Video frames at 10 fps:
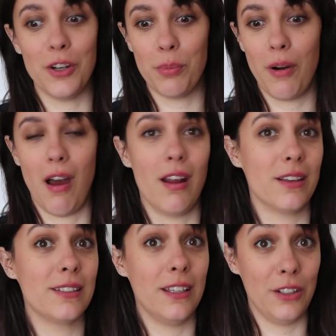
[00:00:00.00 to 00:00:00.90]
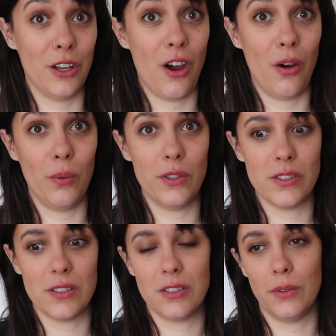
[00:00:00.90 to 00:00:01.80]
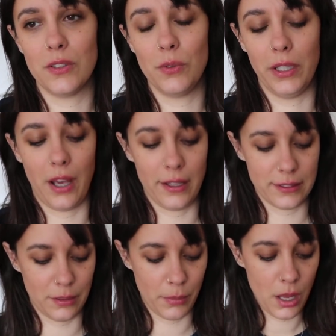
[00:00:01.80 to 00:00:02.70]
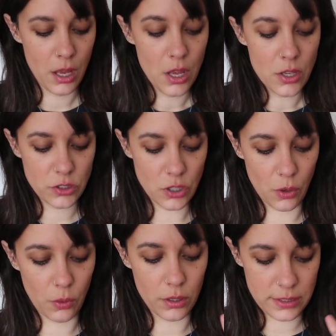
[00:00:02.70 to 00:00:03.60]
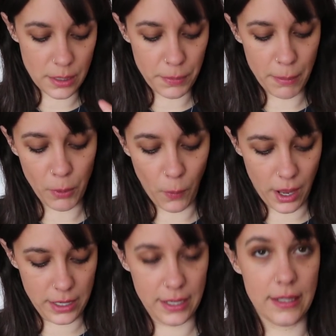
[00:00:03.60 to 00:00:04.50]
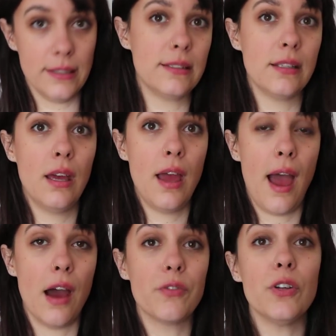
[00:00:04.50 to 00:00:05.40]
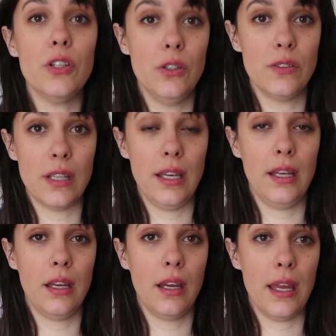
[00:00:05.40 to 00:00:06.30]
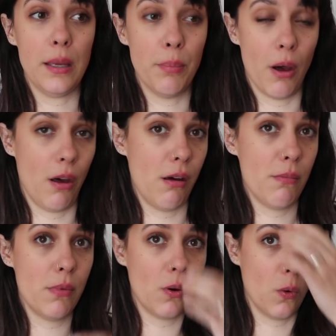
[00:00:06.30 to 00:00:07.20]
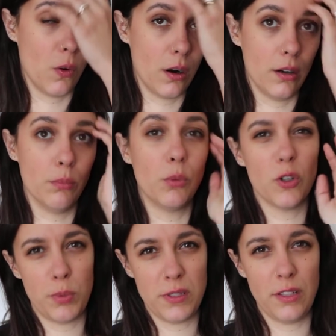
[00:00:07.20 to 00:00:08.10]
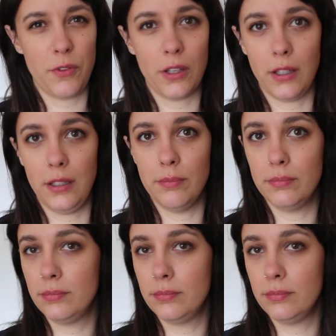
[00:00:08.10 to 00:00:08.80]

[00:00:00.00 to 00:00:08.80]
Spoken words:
your products can go, which is, so it's really awesome. So tip number 1 is, after using a balm, or more specifically,